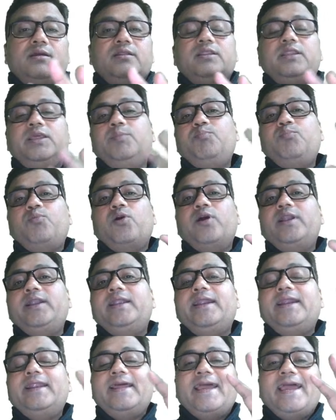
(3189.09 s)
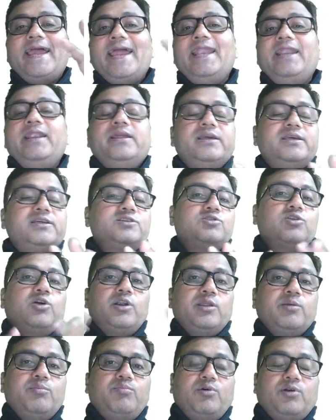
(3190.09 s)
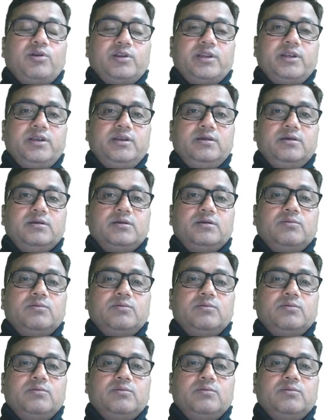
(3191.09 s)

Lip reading: the pointed end is not important.